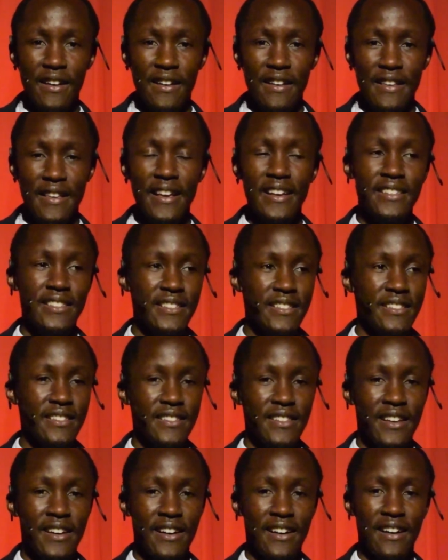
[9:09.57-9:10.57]
Yes,
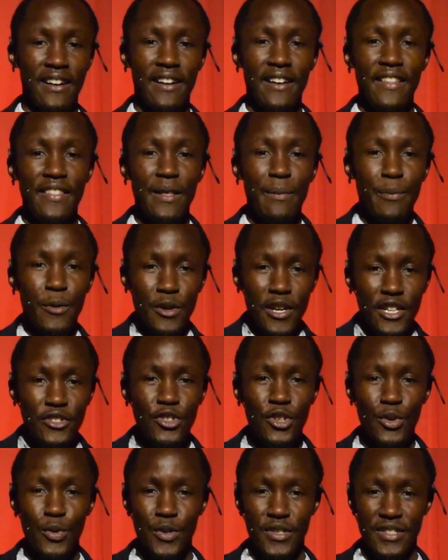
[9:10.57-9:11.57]
the
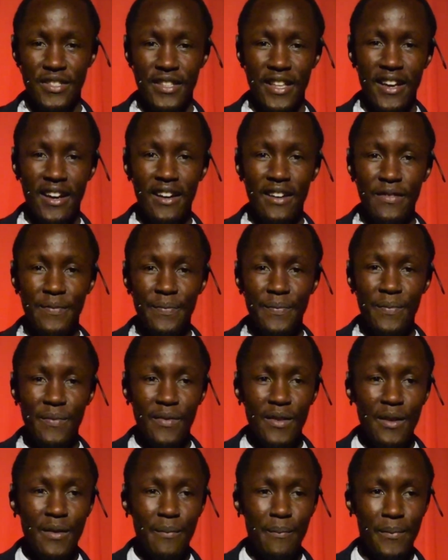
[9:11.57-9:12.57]
production was there,
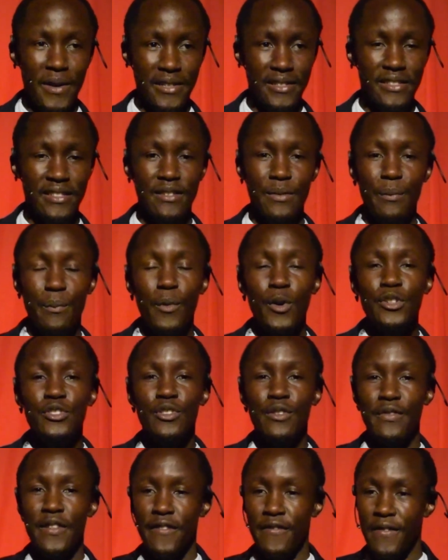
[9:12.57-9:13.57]
but most
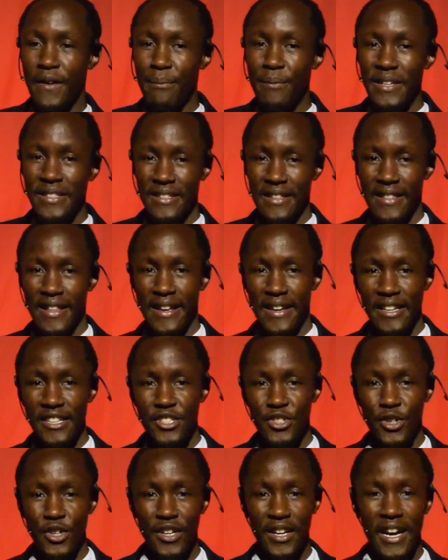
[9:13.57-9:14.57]
of the farmers in the
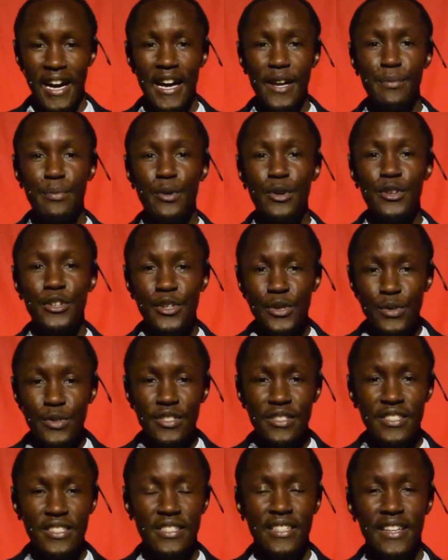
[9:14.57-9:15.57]
region had
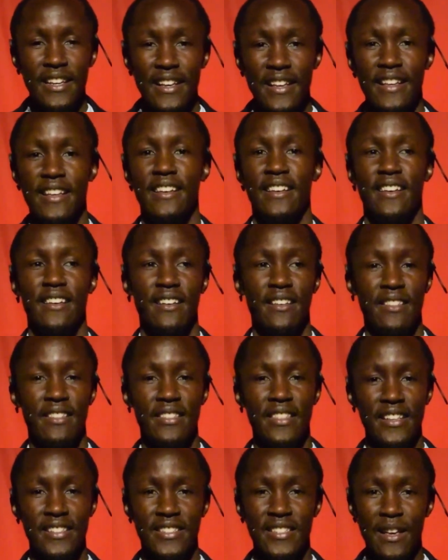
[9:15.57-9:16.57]
produced
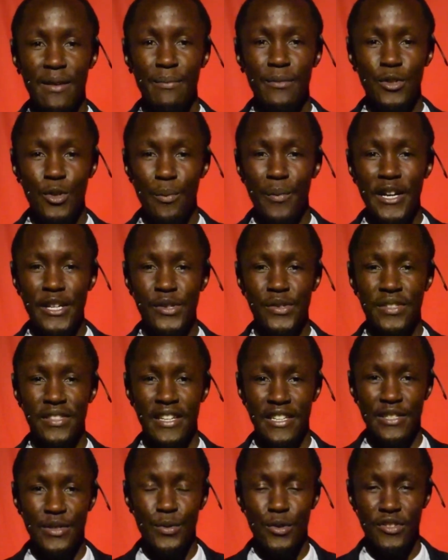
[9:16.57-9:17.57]
the same tomatoes
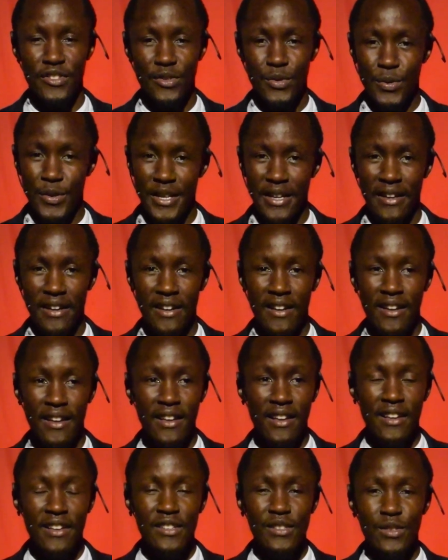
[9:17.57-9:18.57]
that he was doing.
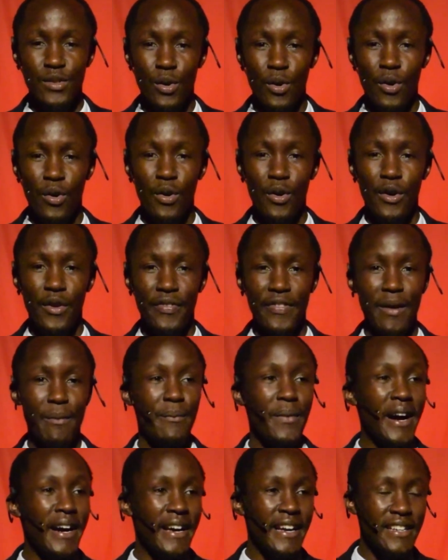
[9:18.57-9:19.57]
So the
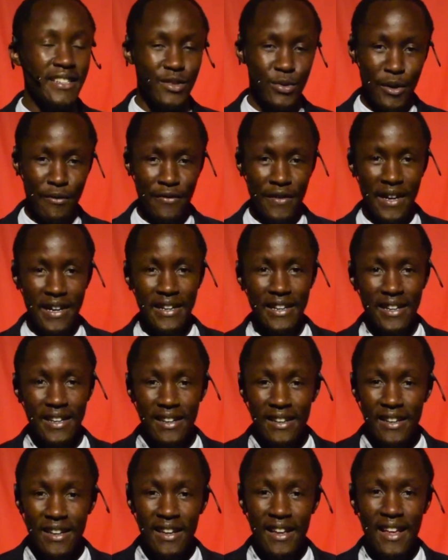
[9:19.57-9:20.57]
markets were flooded,
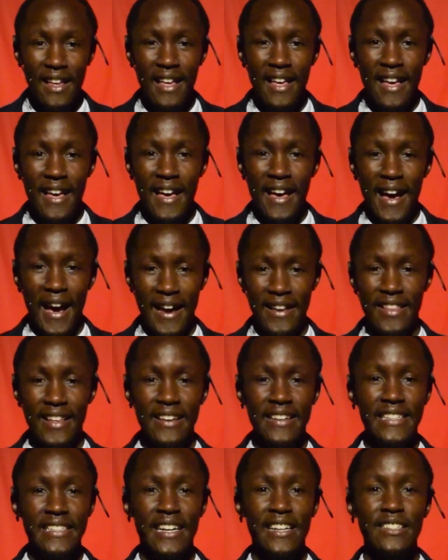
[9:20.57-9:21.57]
and the
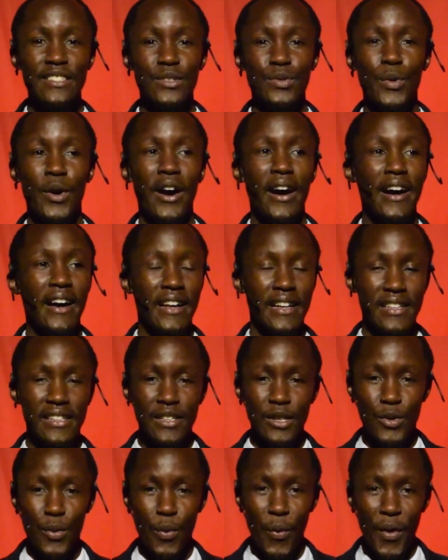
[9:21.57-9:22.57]
returns were
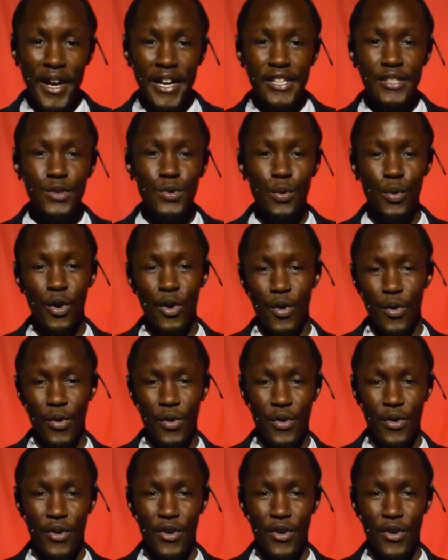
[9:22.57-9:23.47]
way too low